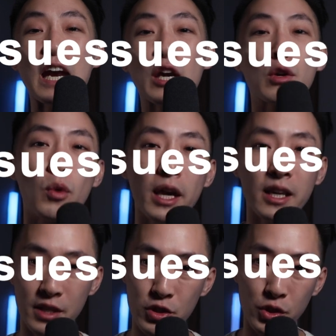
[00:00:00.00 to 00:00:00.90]
airway
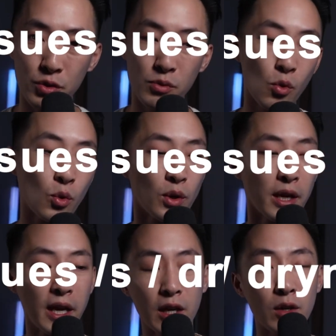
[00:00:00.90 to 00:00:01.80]
issue or
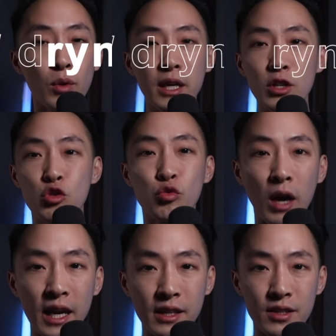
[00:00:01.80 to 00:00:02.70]
airway
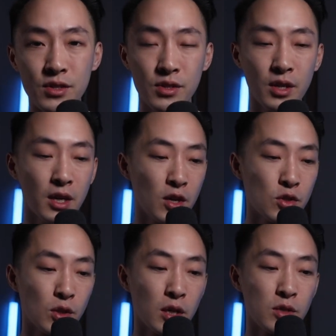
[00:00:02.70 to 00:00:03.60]
dryness.
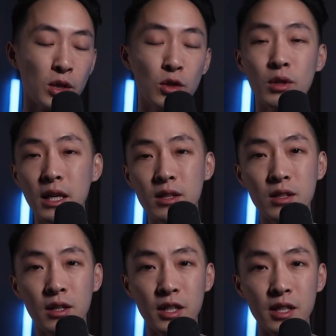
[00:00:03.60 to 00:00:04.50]
Because so, when you look at the
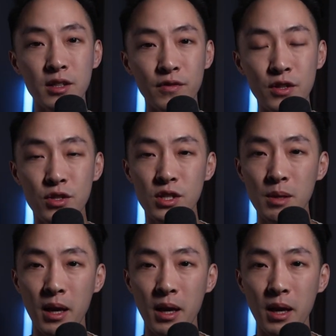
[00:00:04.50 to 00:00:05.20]
lung yin deficiency